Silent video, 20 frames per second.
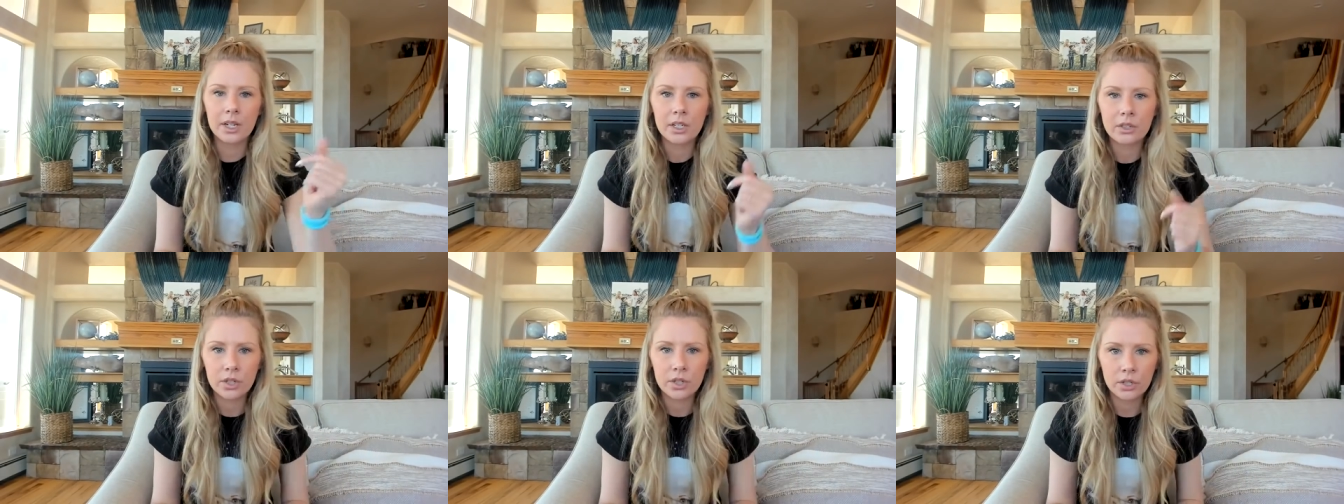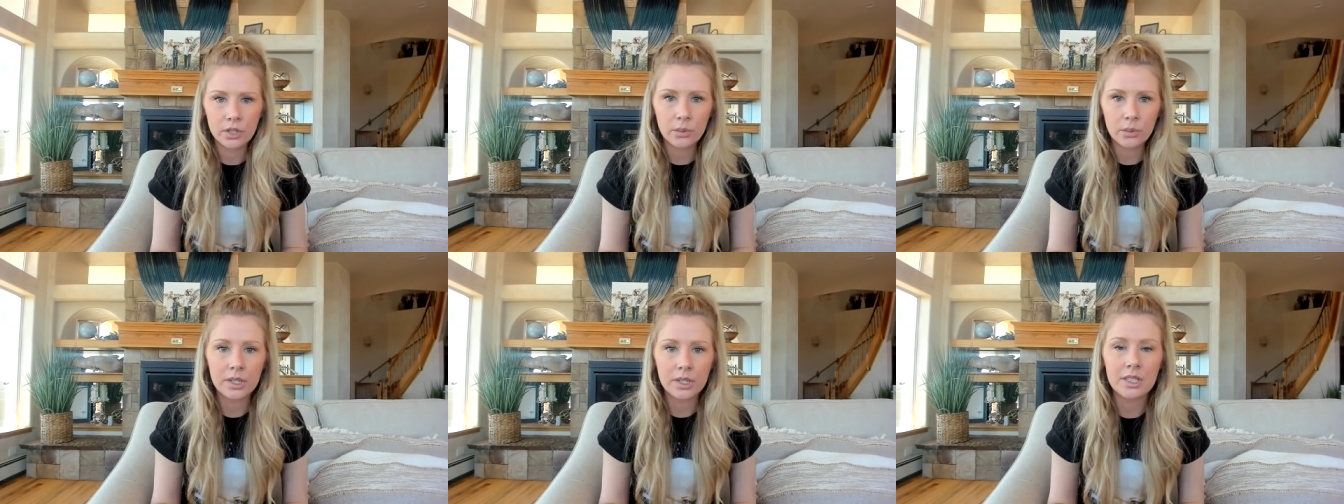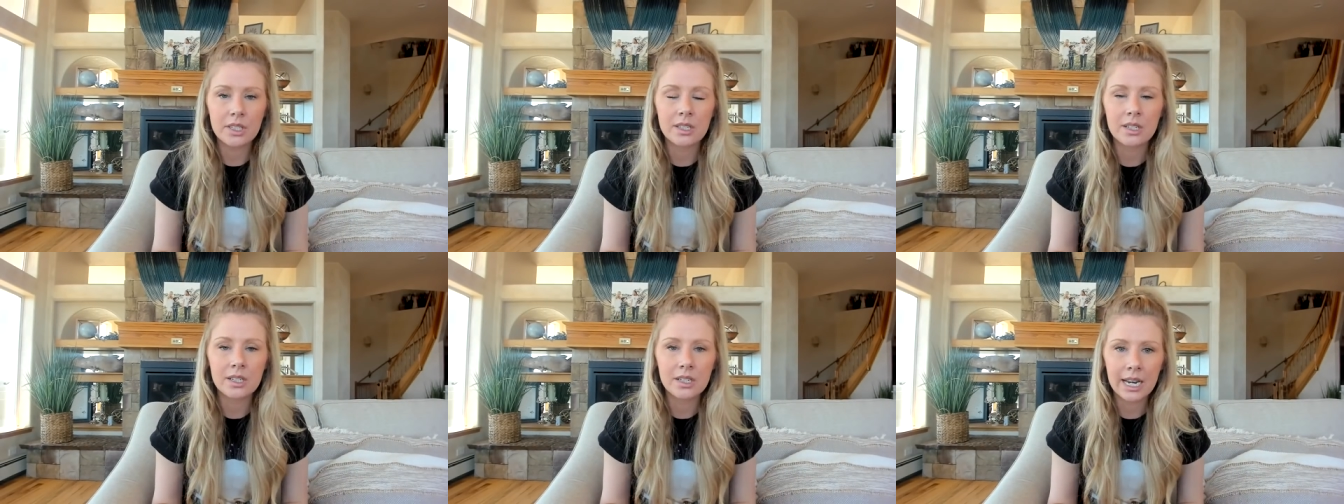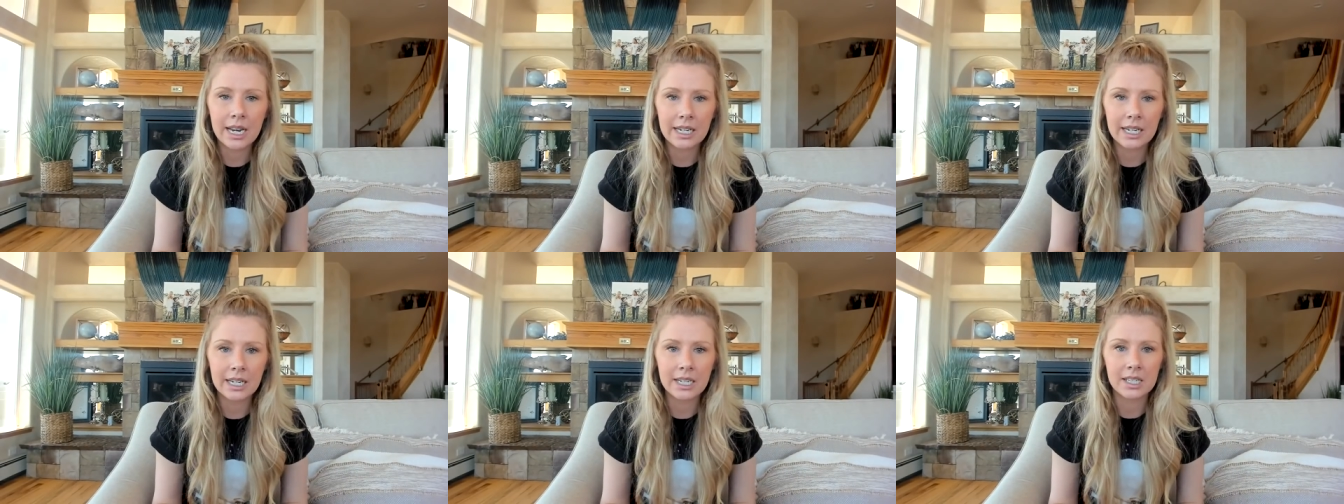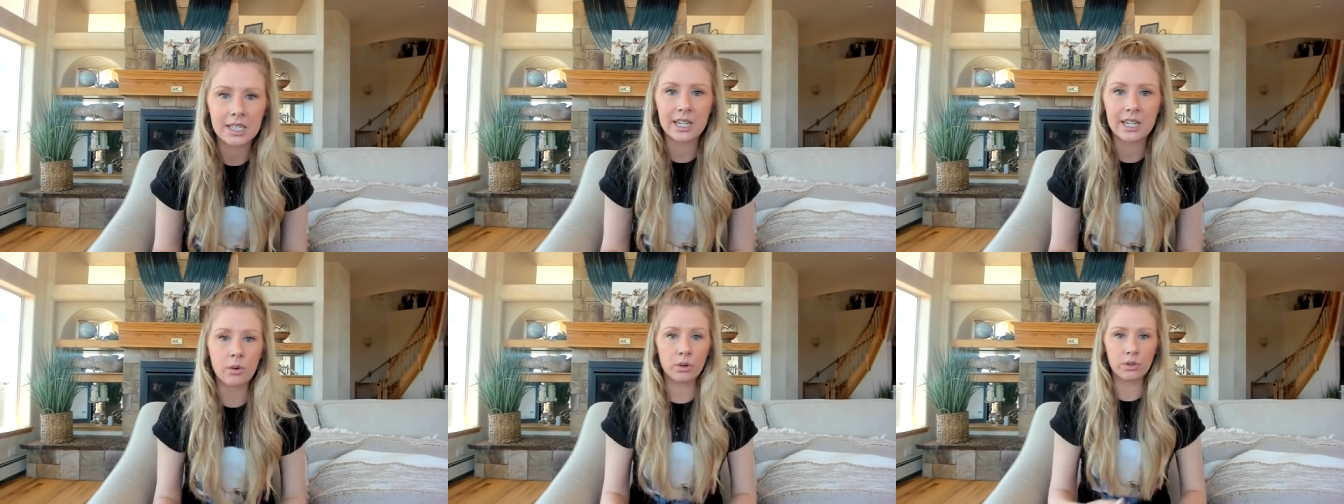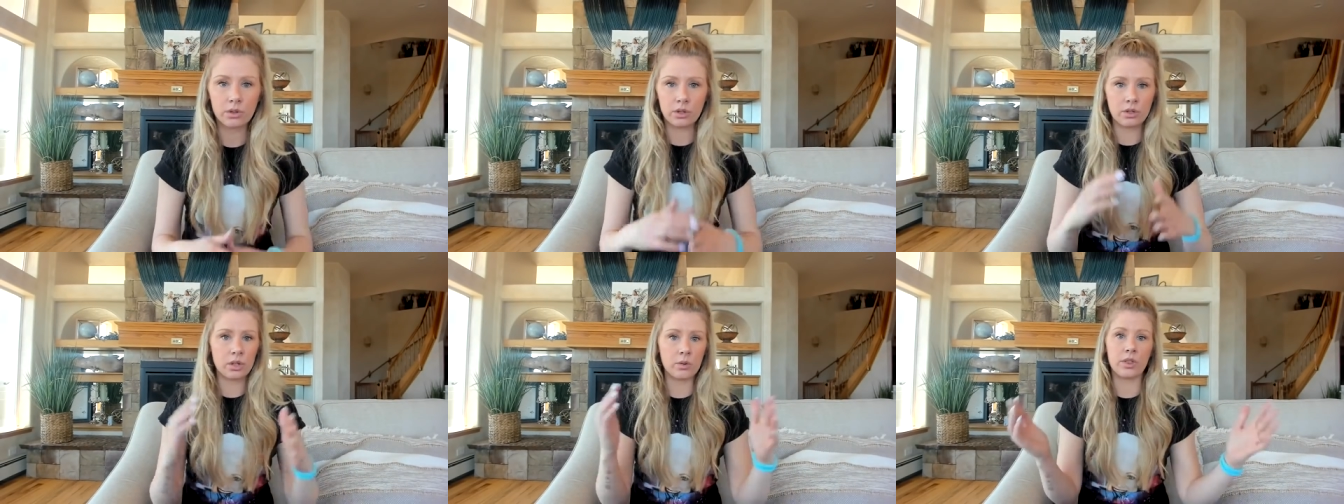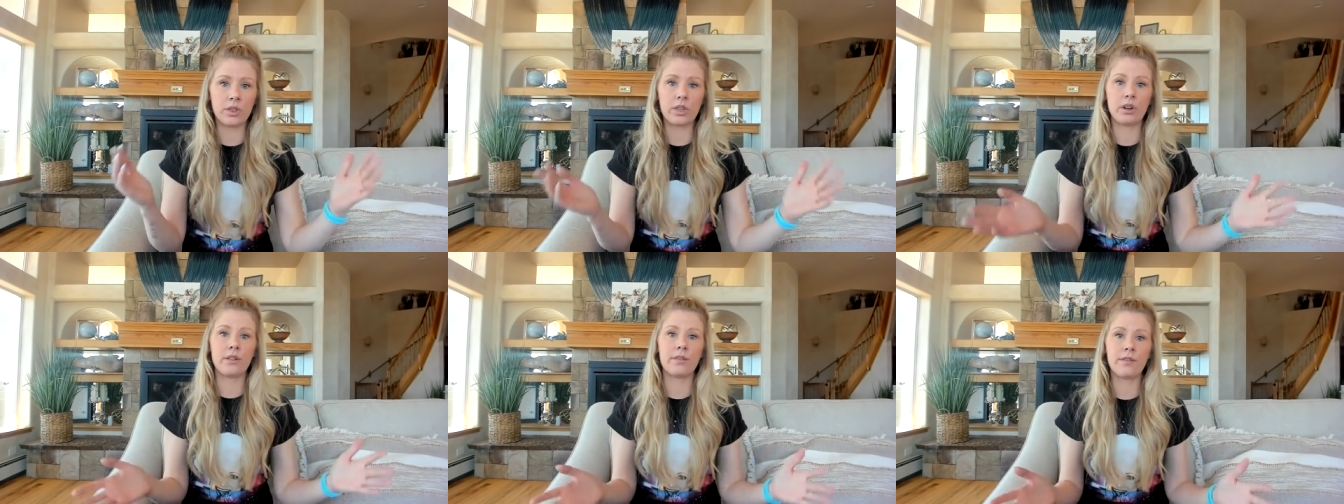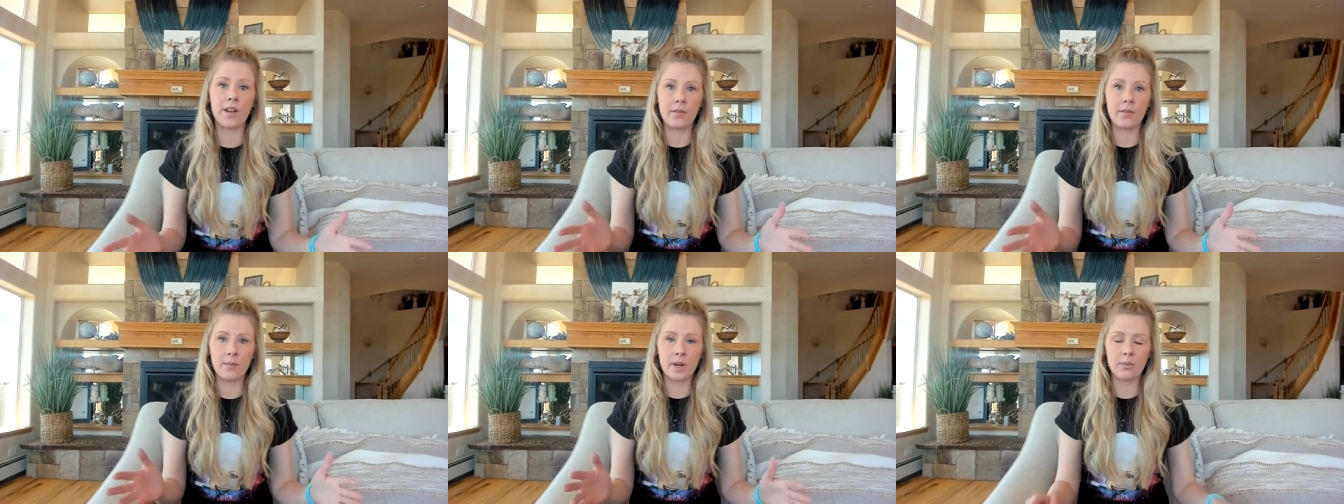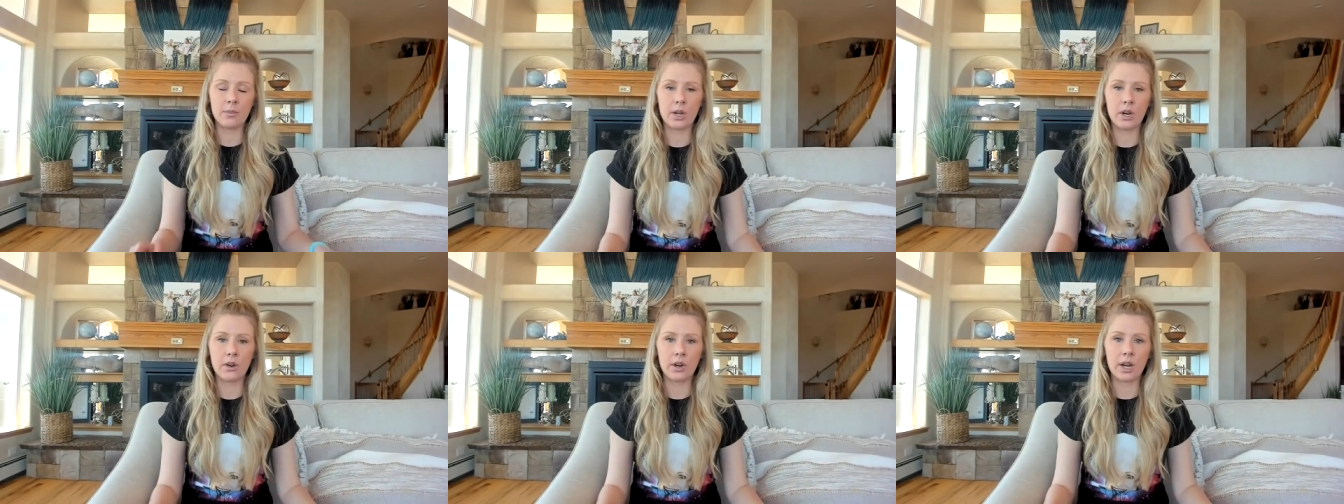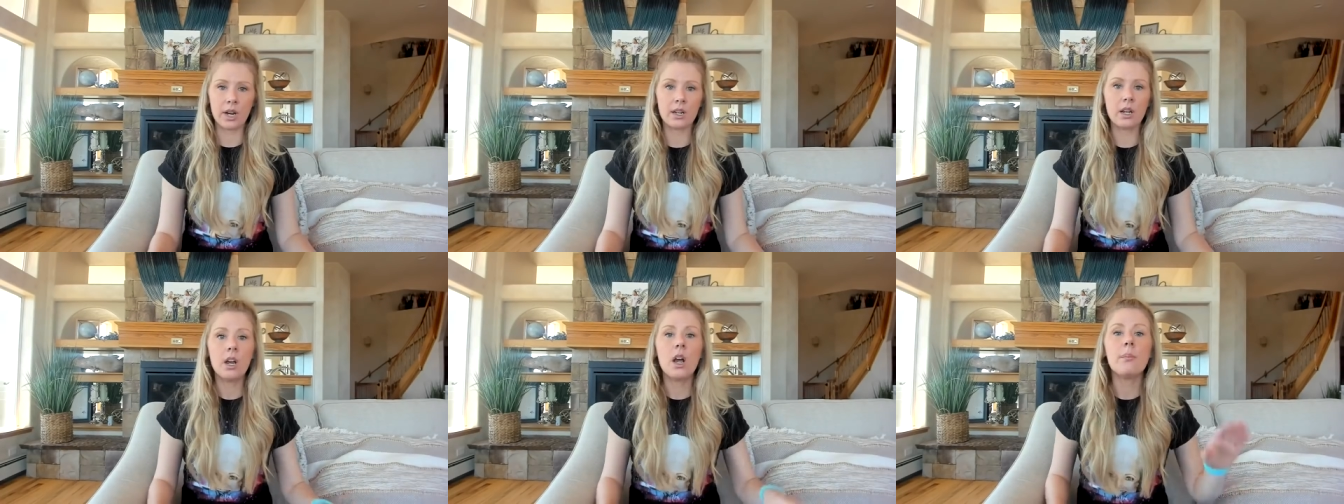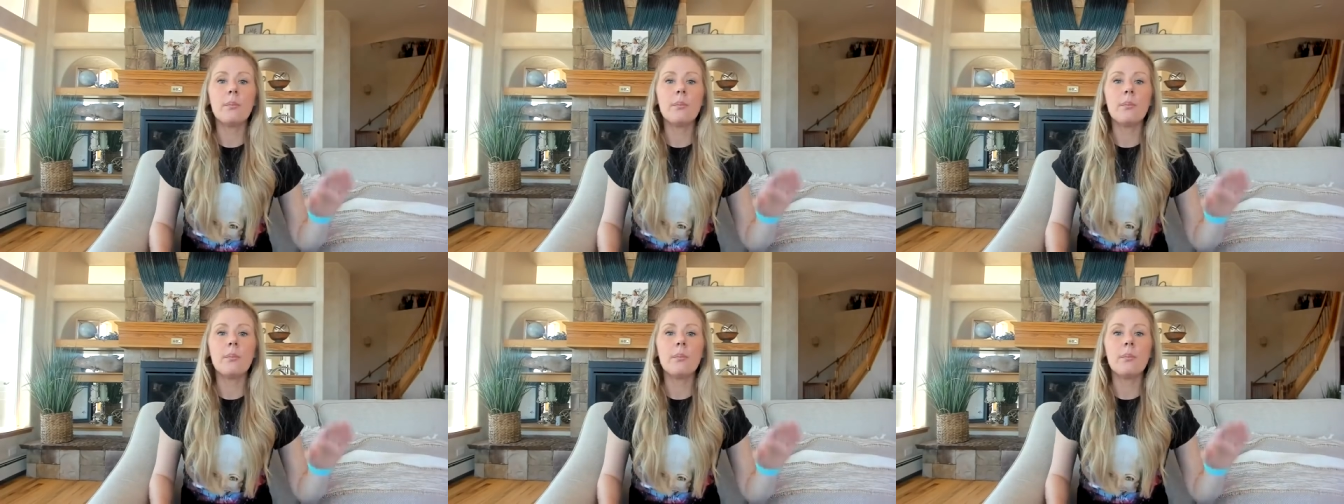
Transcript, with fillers: to do instantaneously or to do within a 5 minute period.